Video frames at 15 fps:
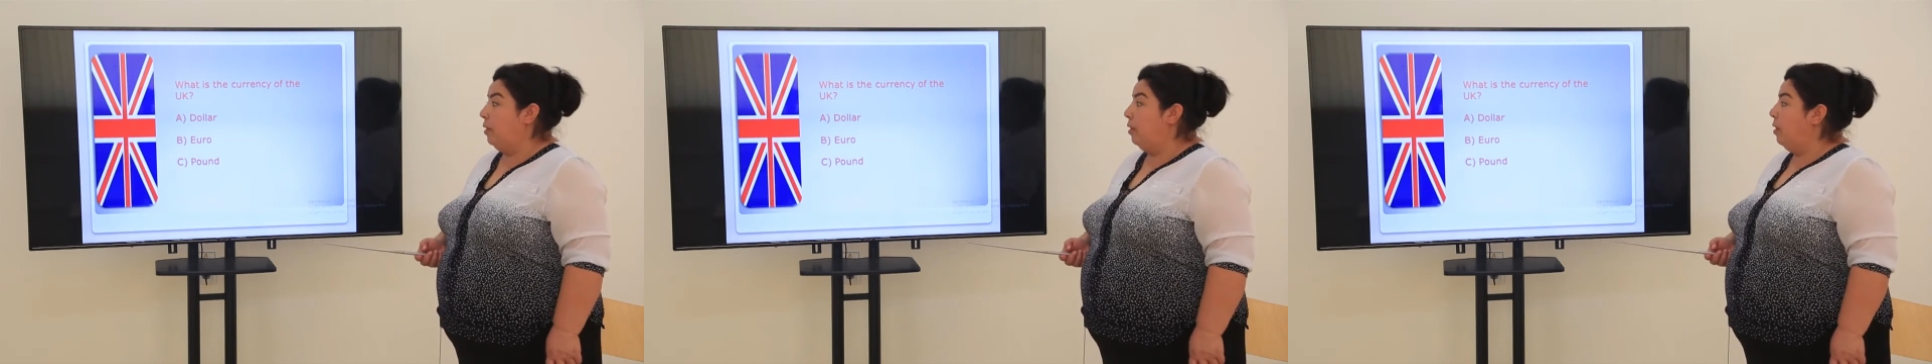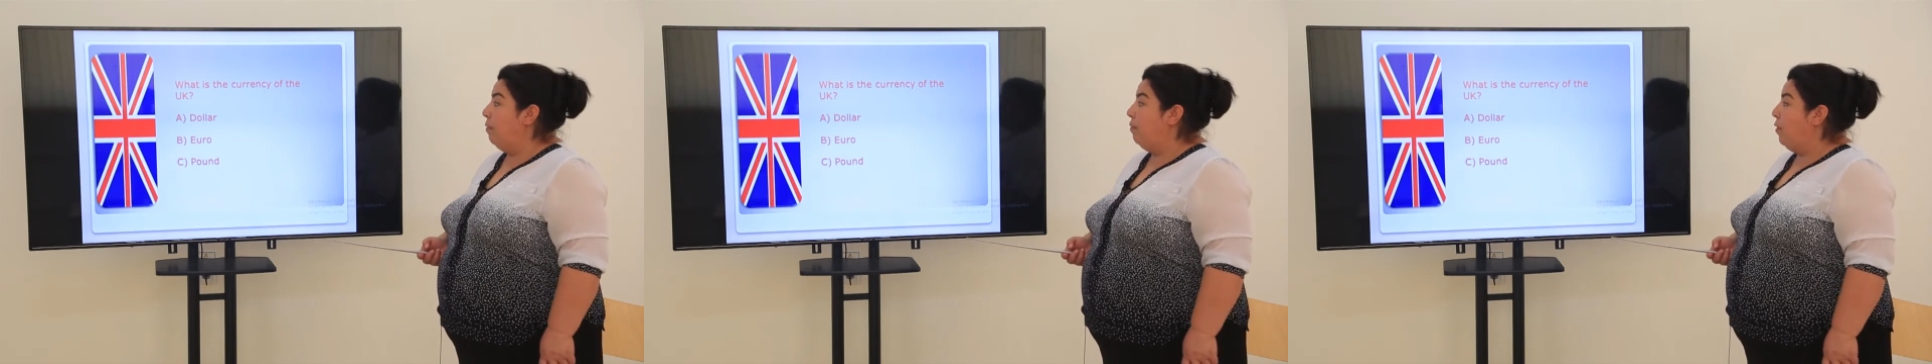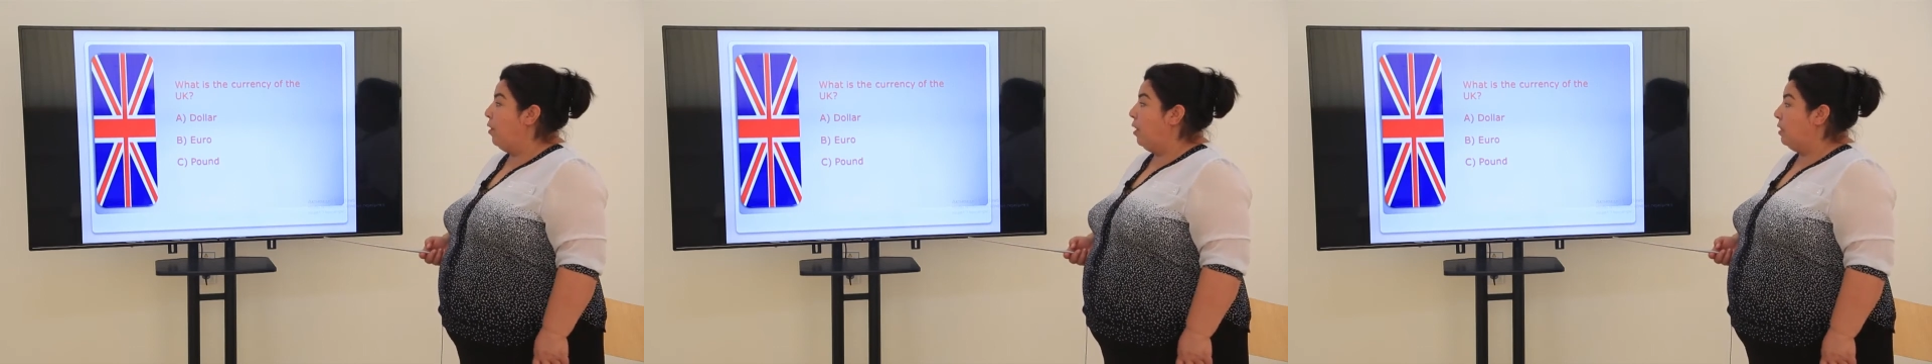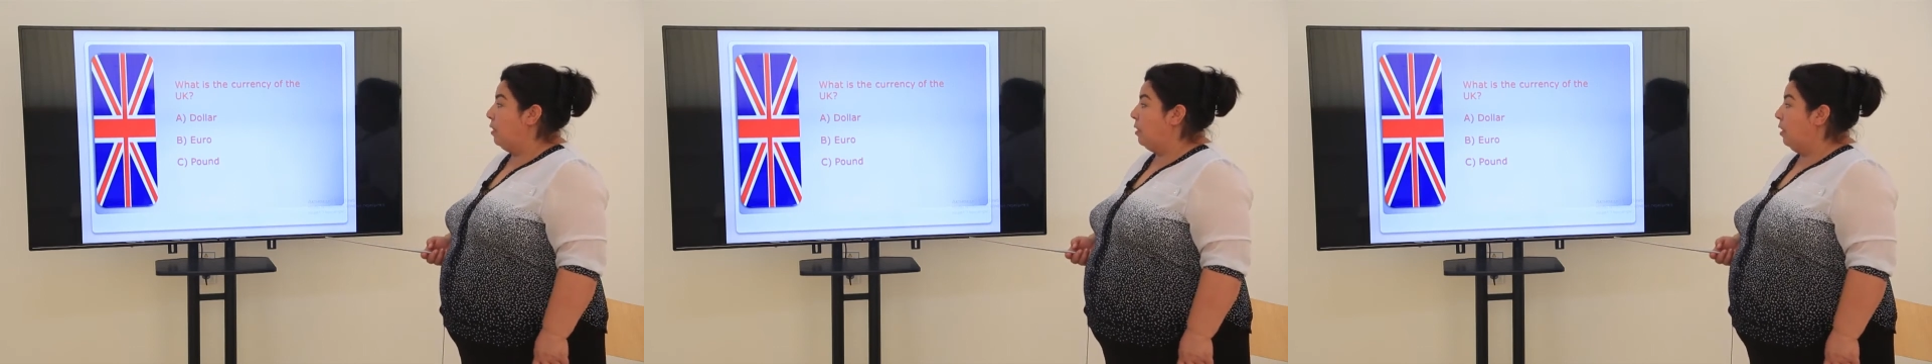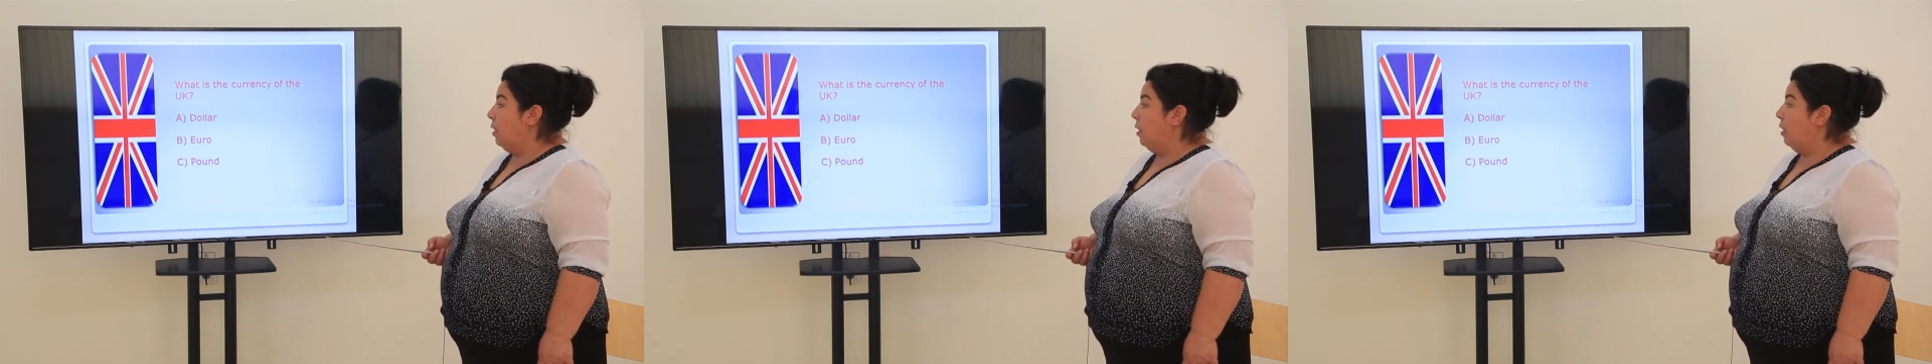The first,
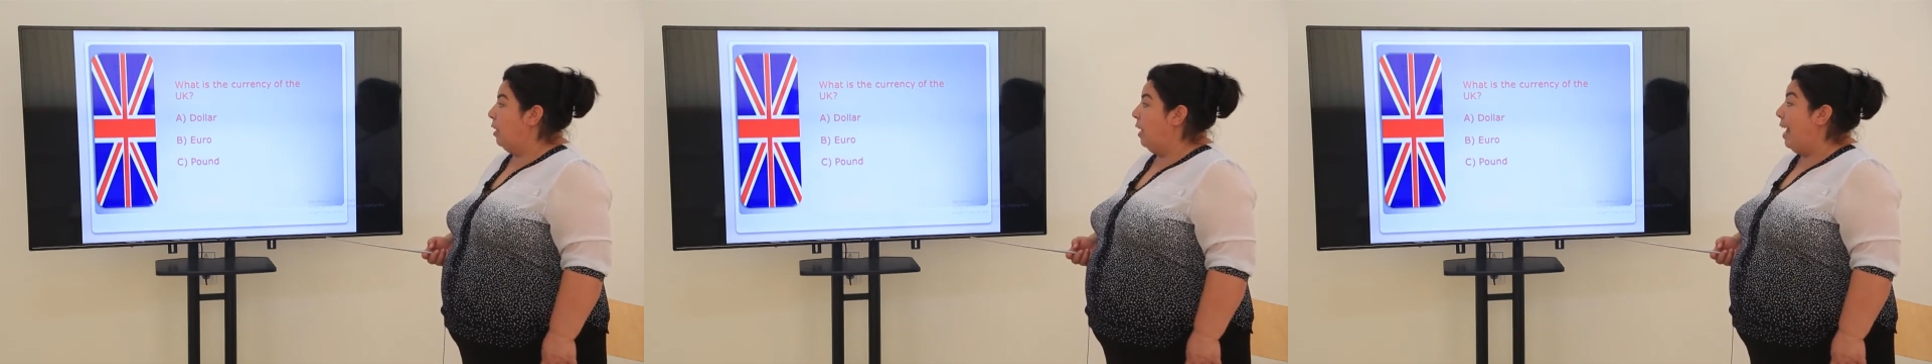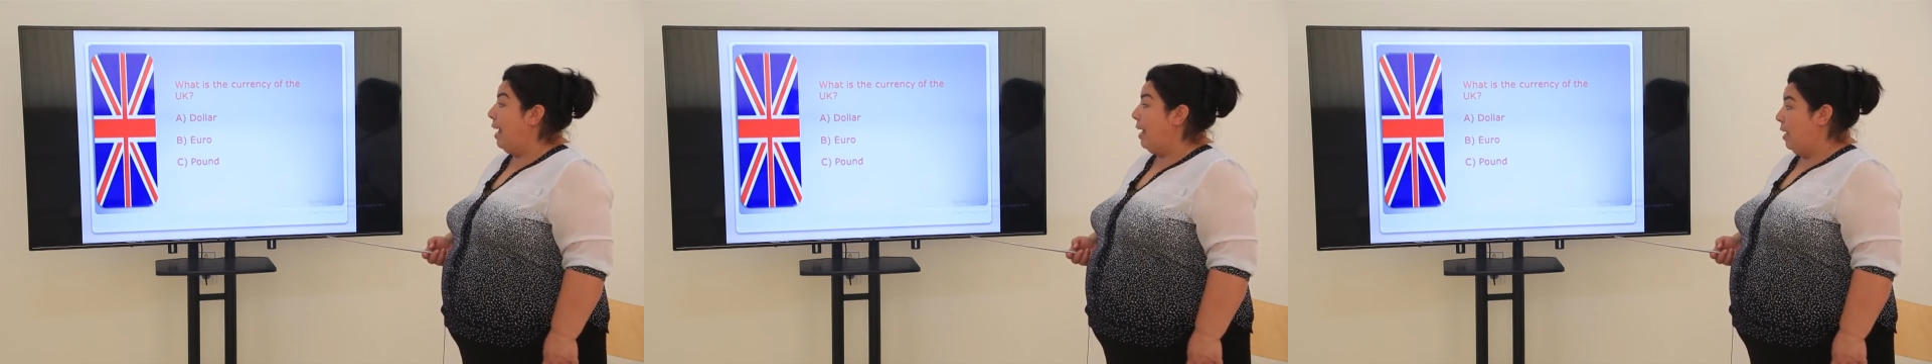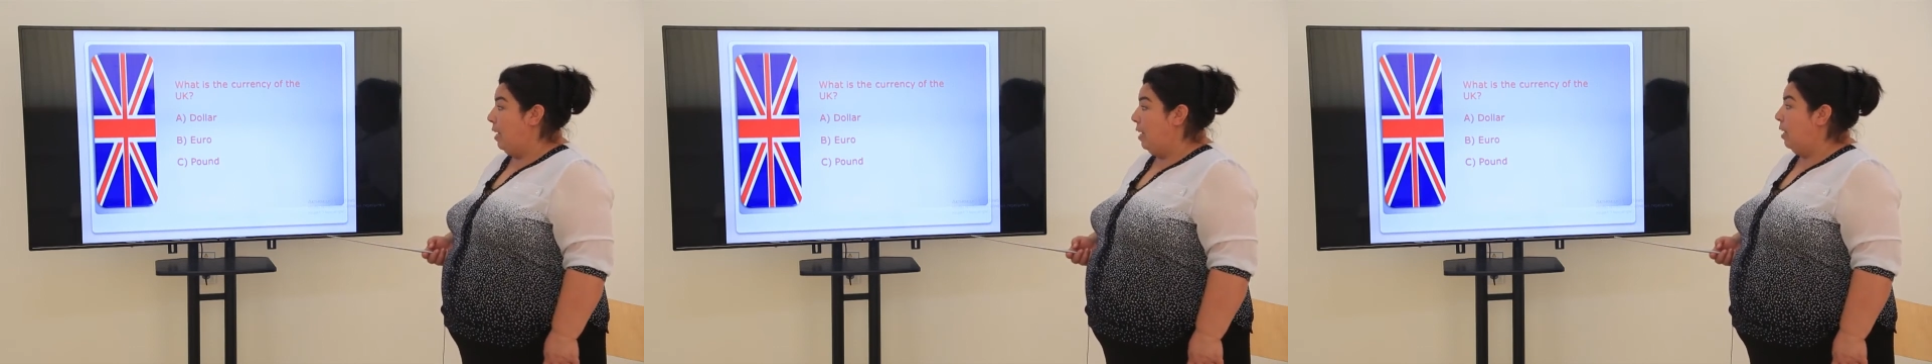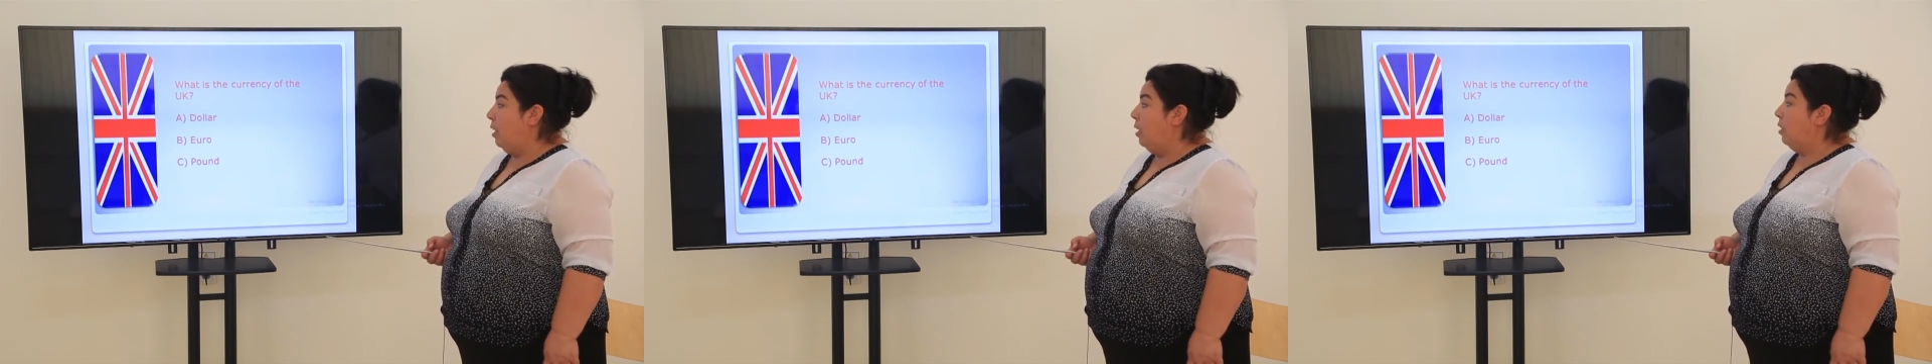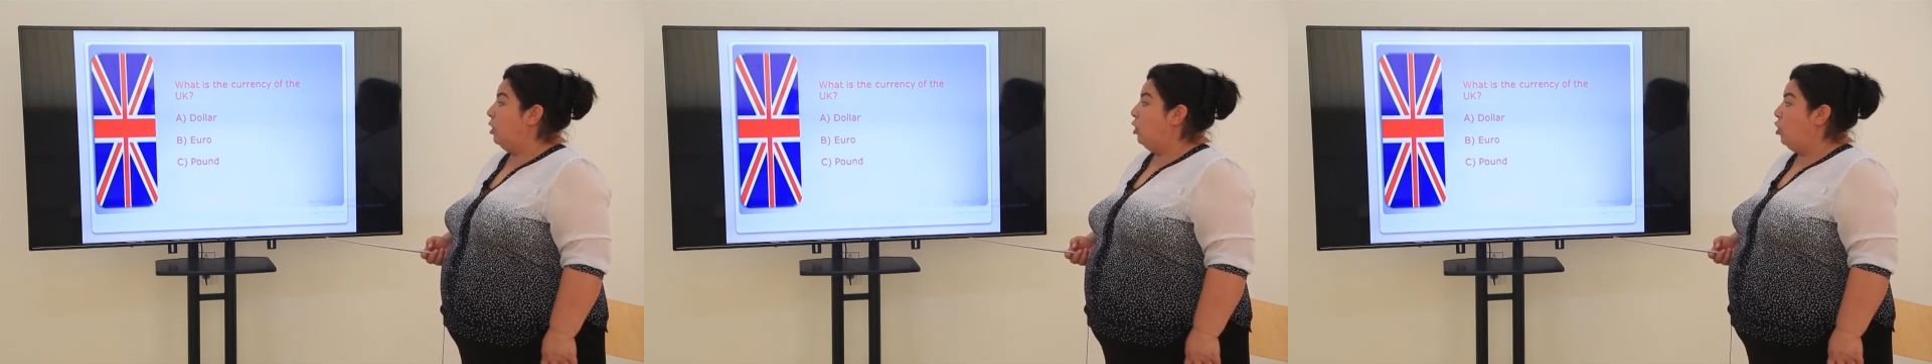A.
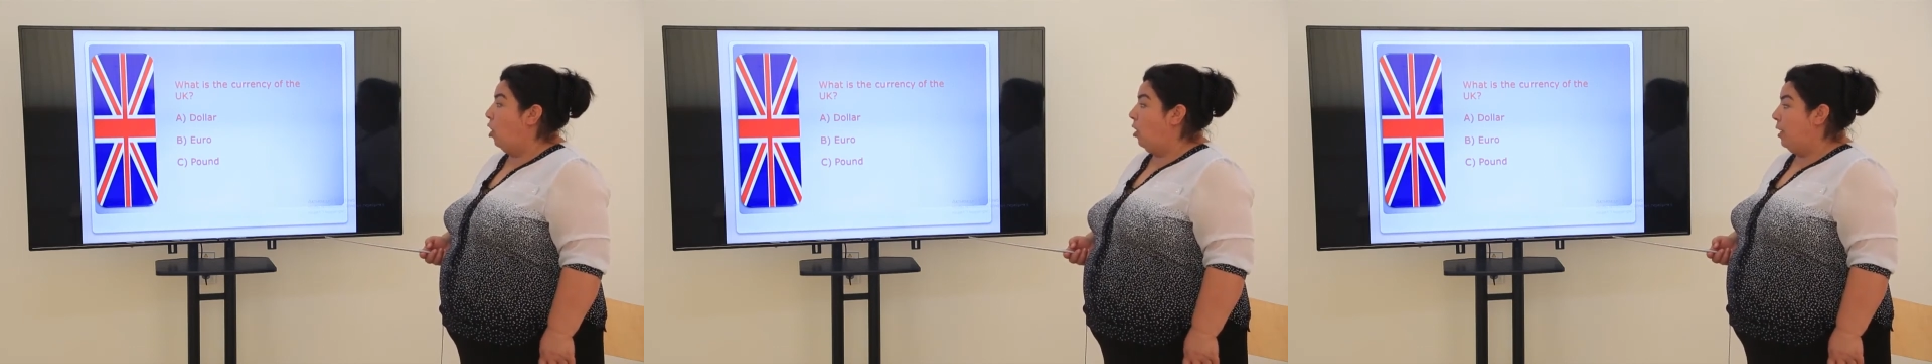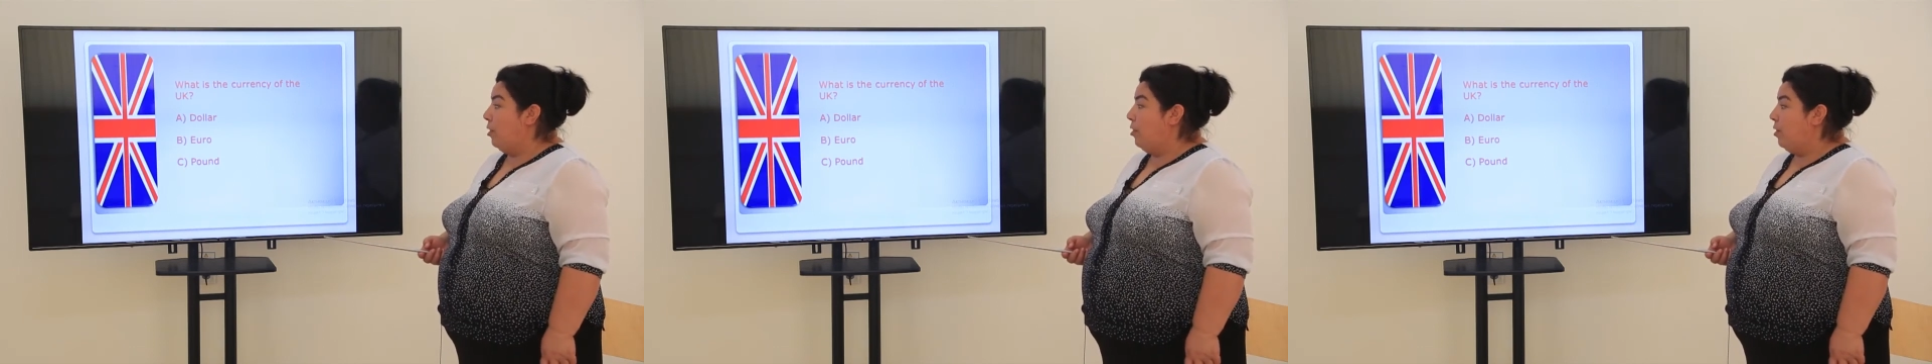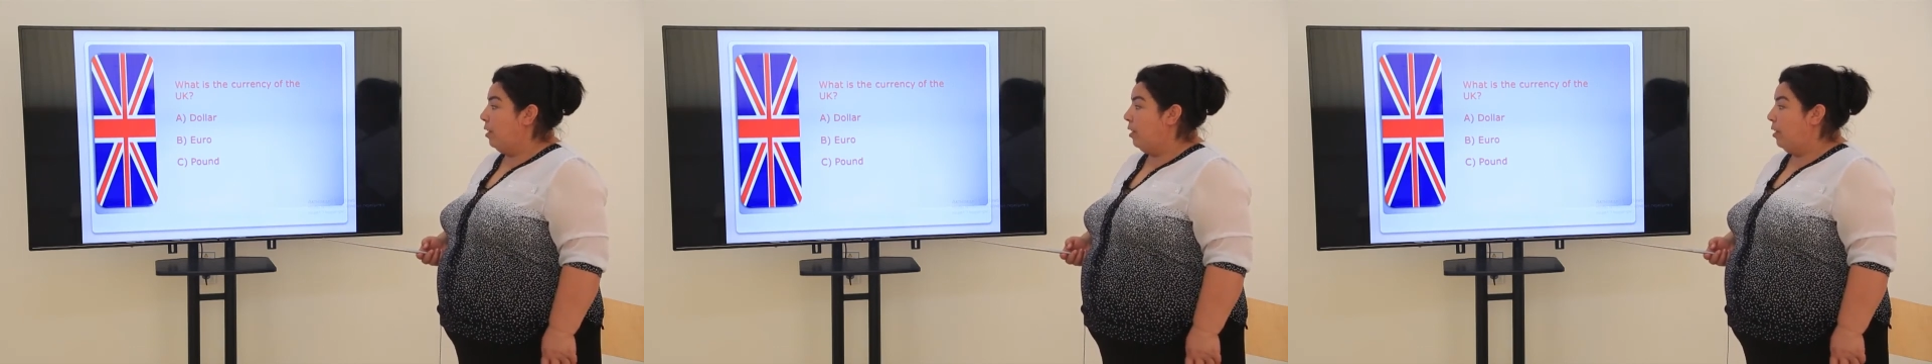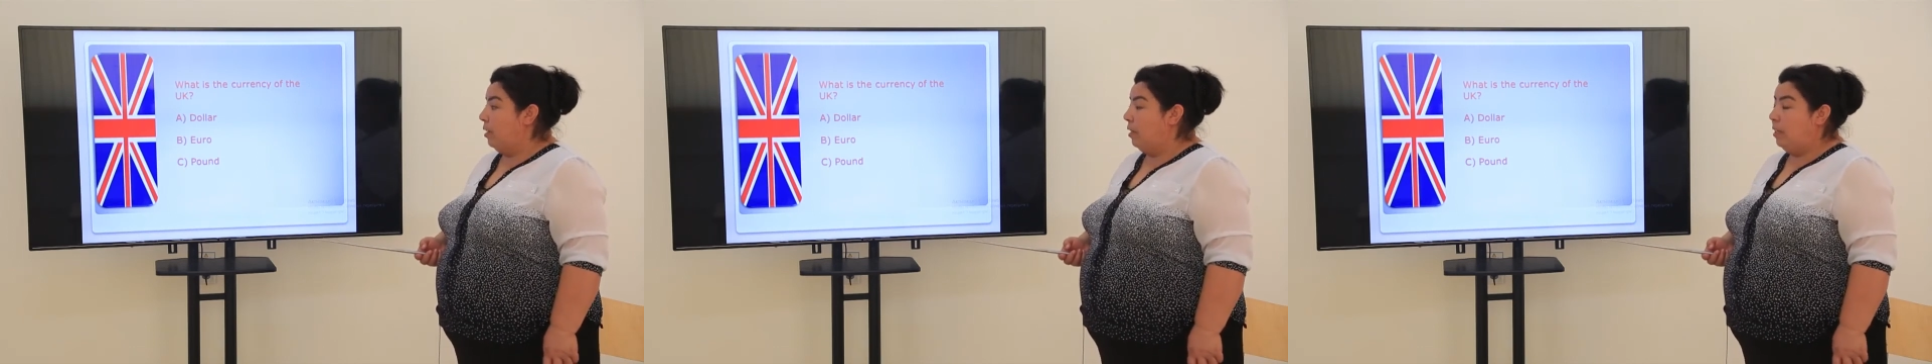Dollar.